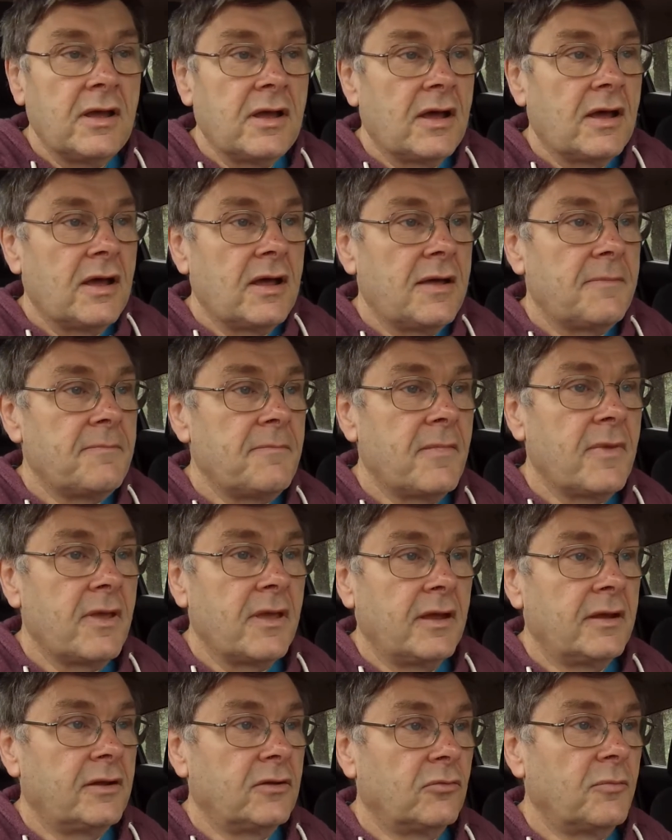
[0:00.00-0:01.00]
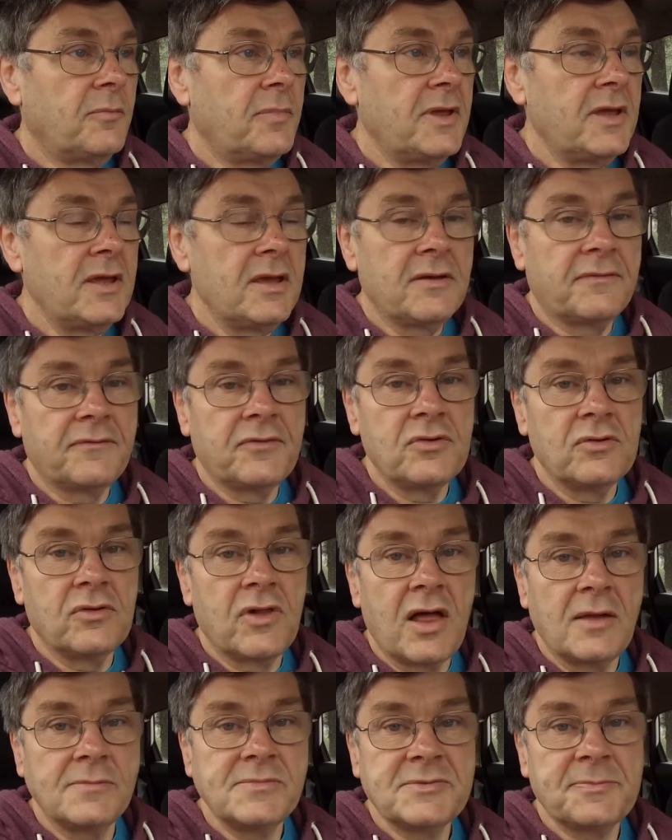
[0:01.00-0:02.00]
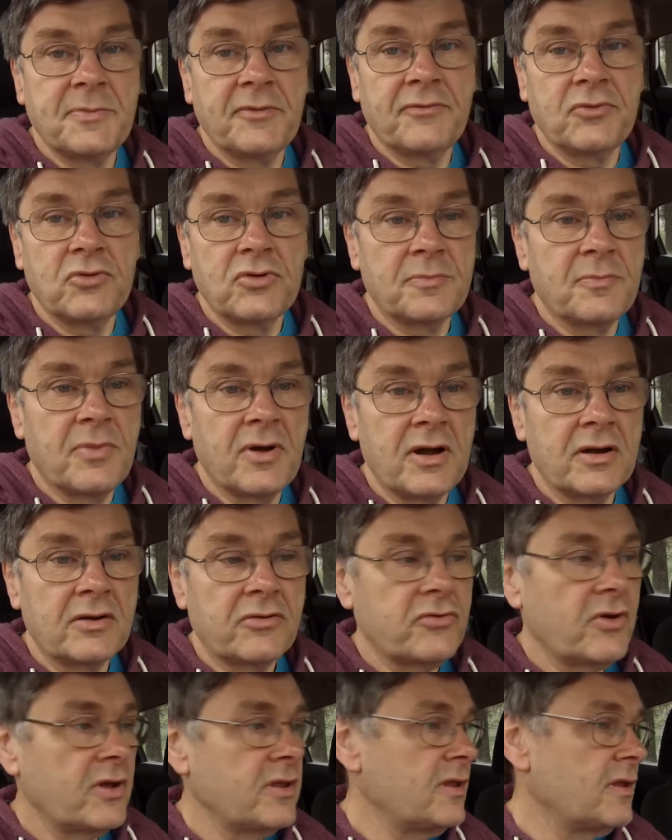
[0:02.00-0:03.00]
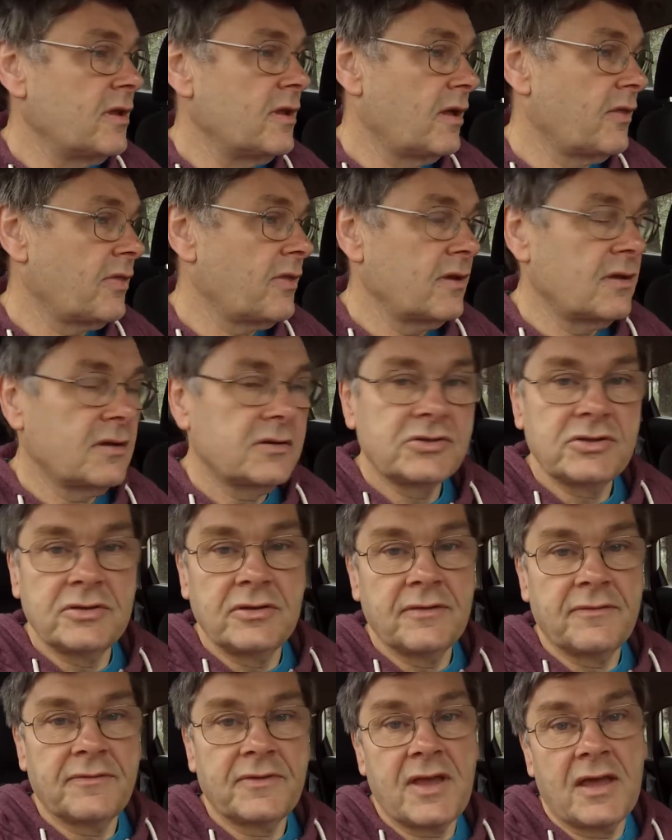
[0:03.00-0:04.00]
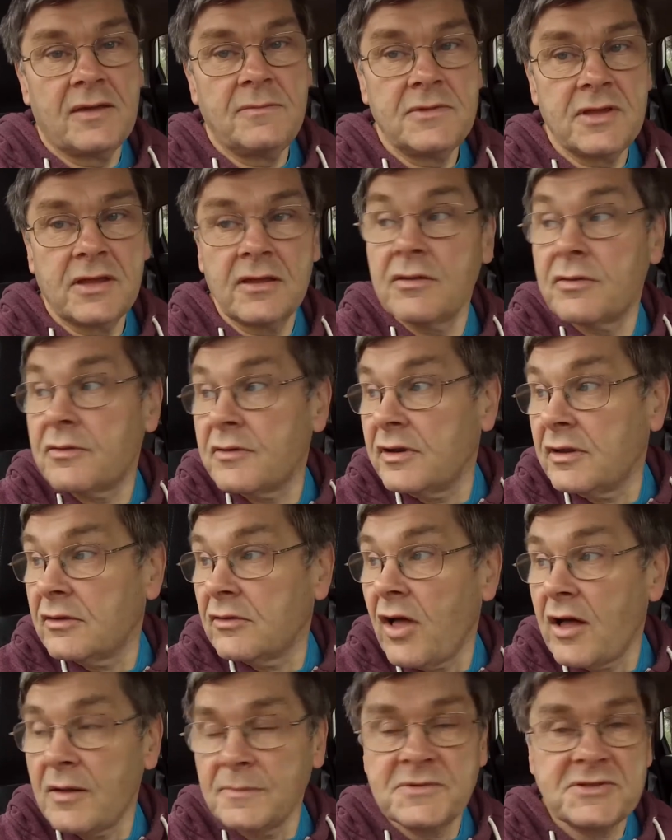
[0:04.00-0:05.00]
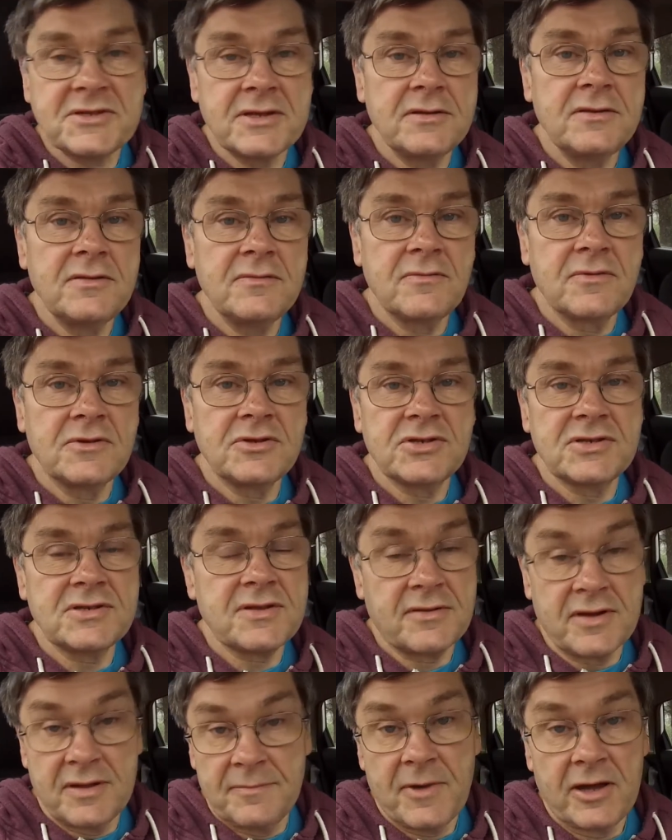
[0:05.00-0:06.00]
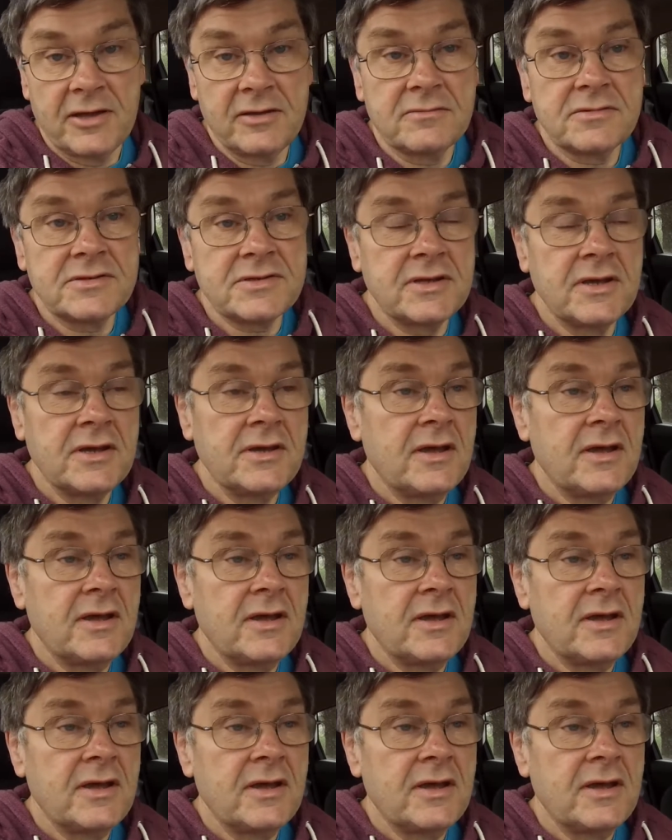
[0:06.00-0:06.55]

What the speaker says: It'll be a few laps before park run. I think I should have time to get 3 laps in, which is 3 miles.